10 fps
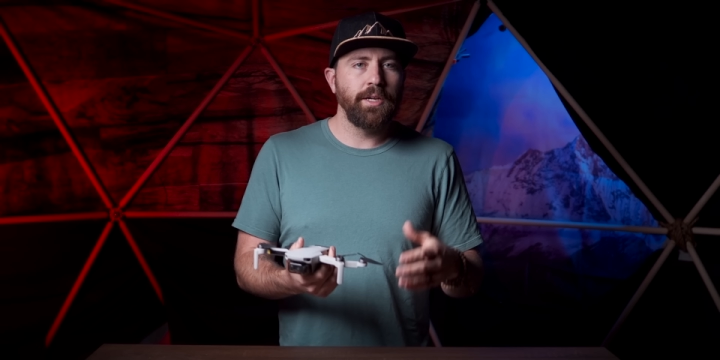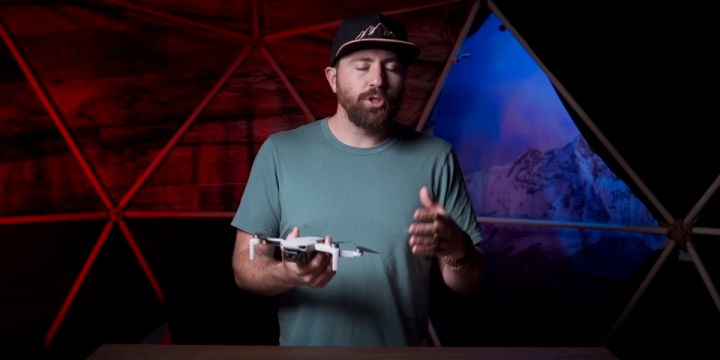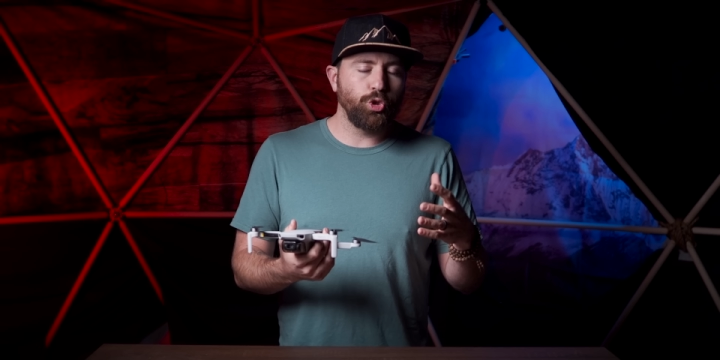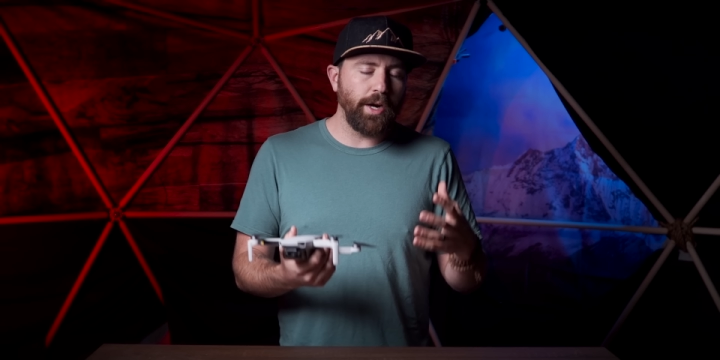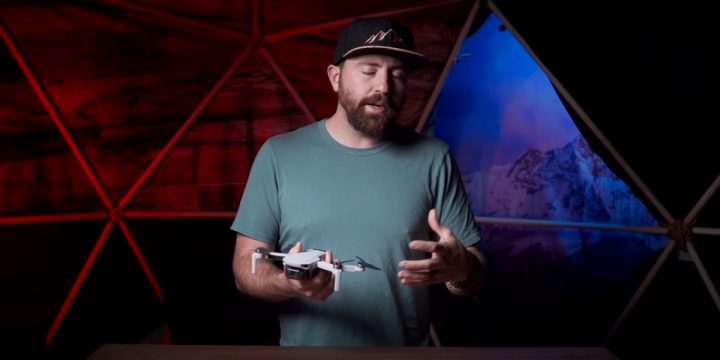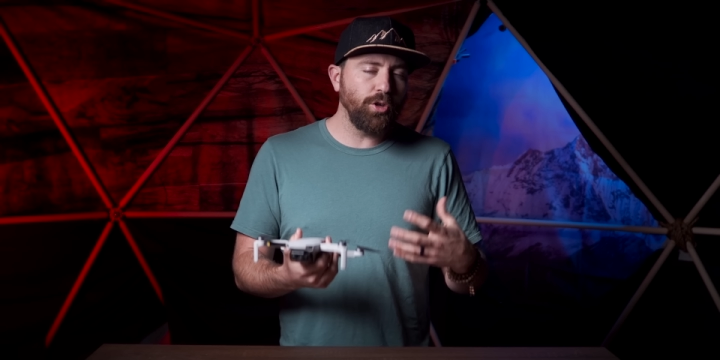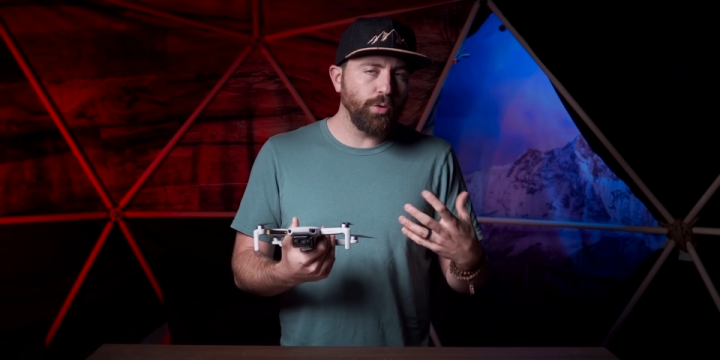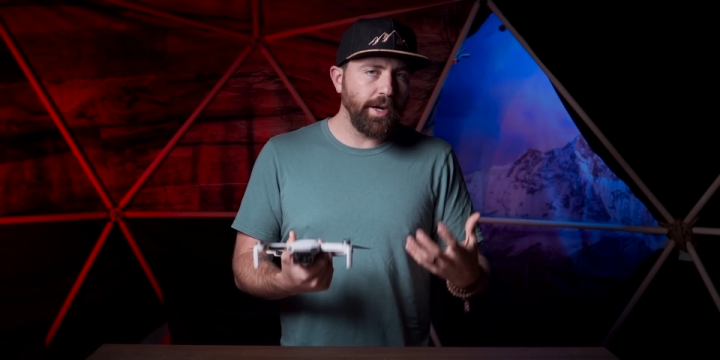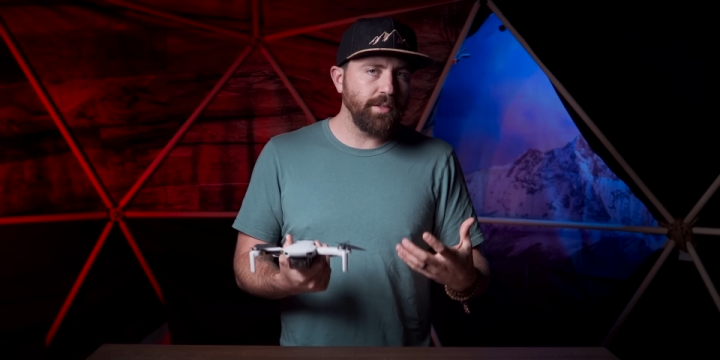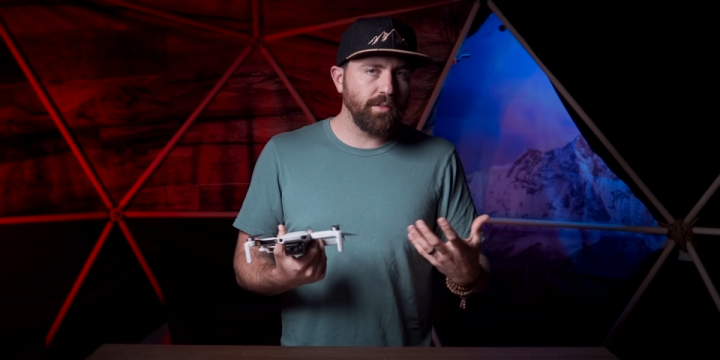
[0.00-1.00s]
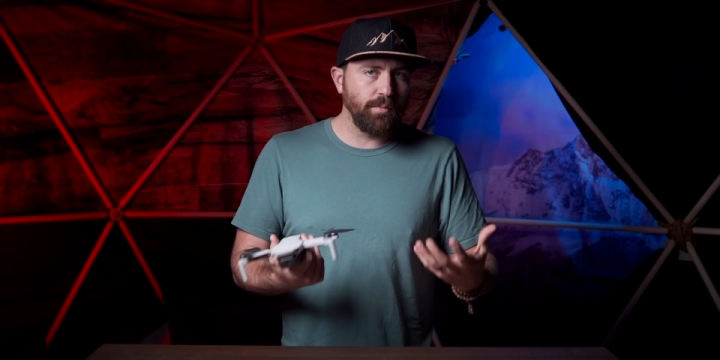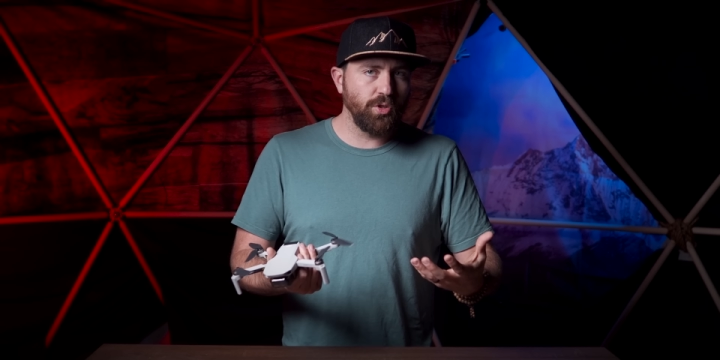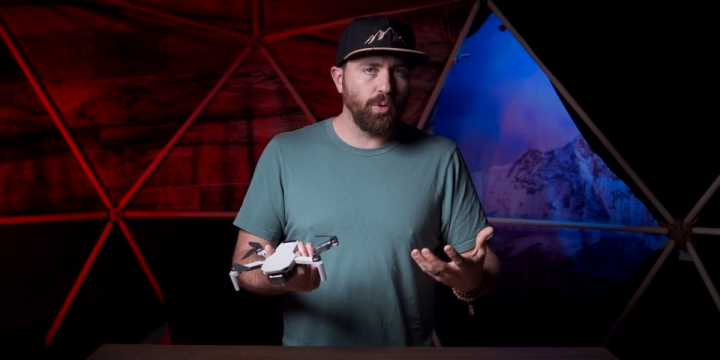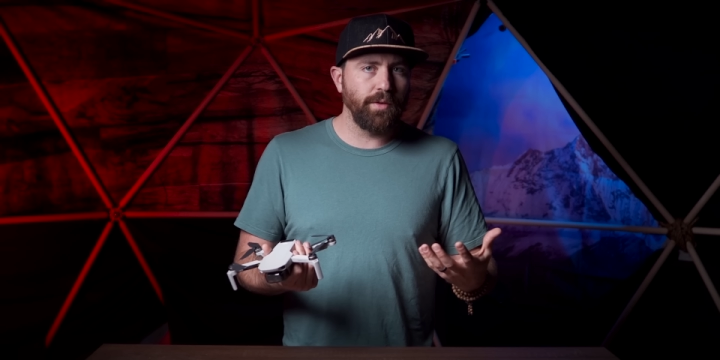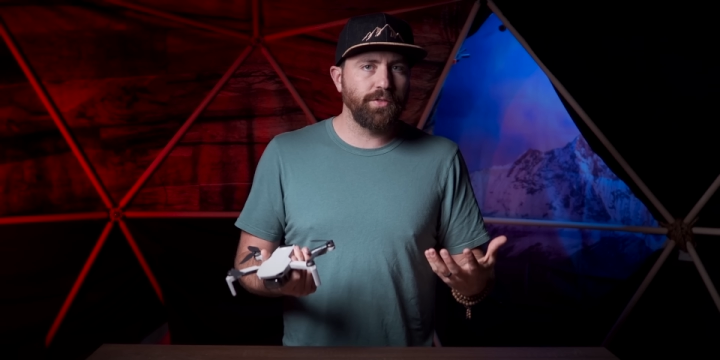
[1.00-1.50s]
try to create some
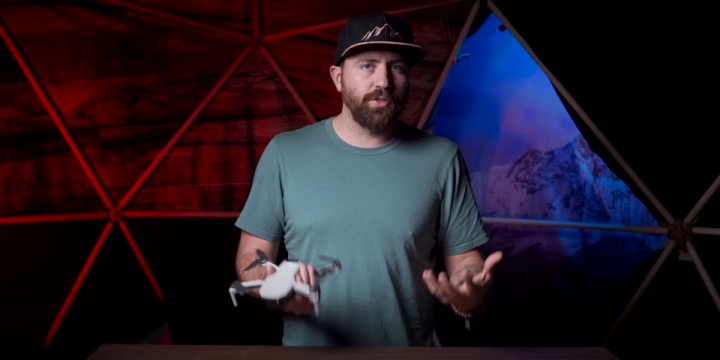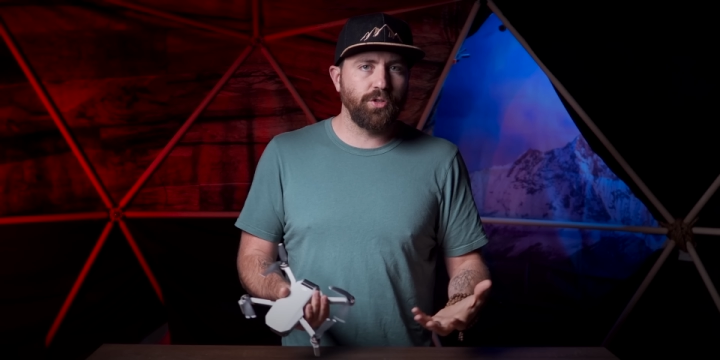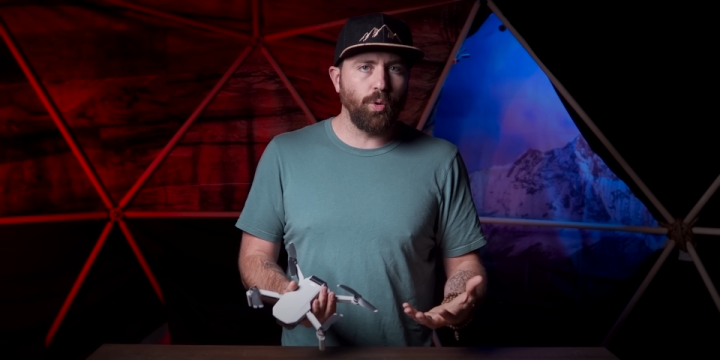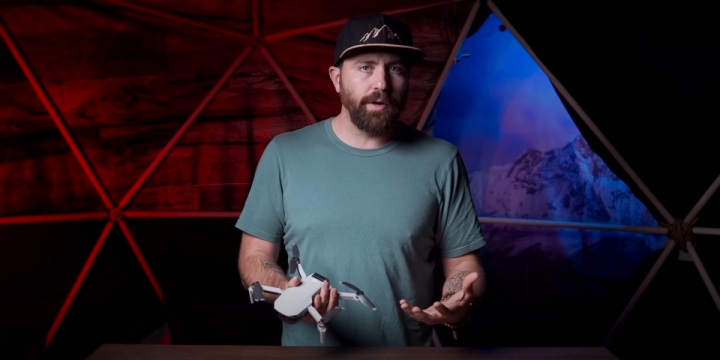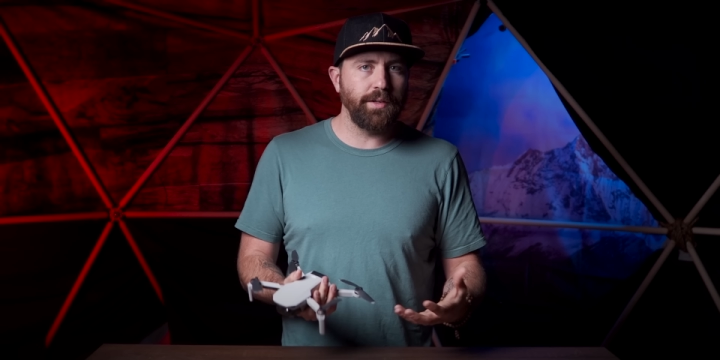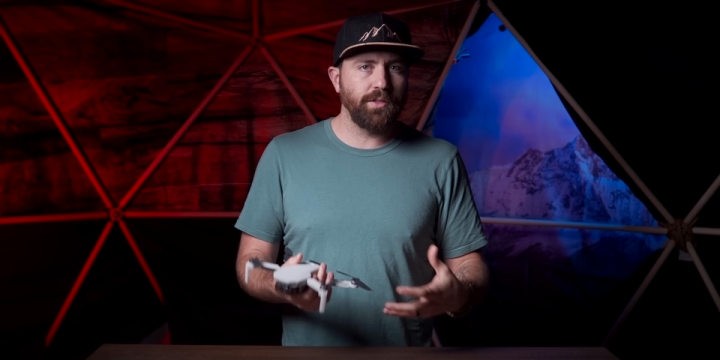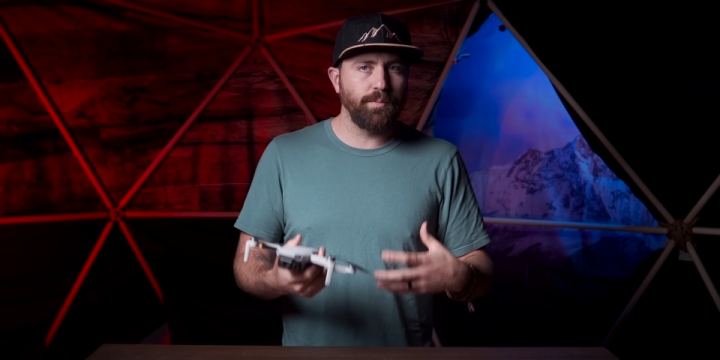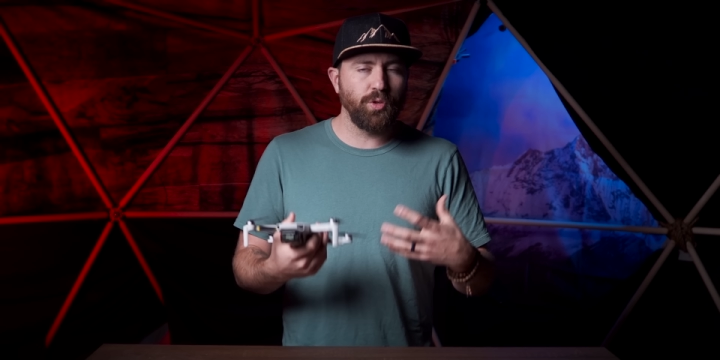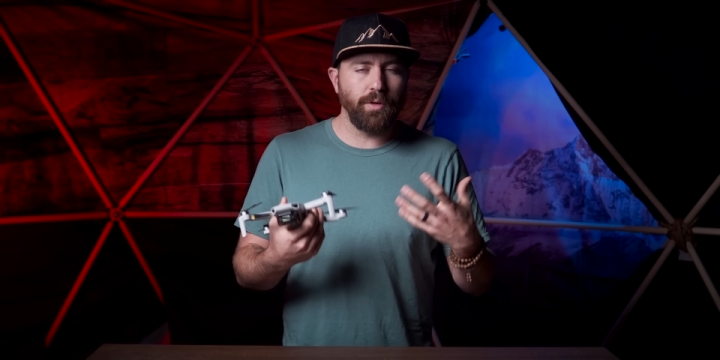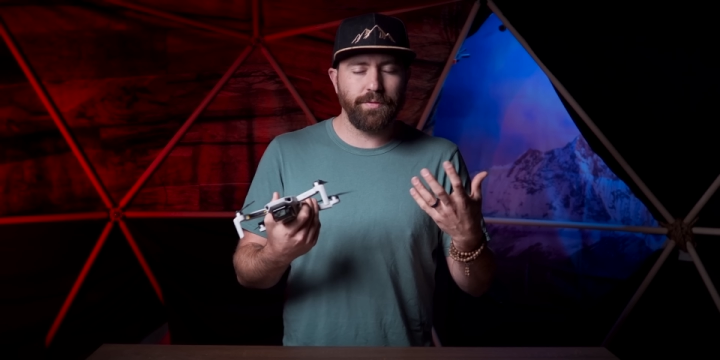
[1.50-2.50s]
sort of story, some sort of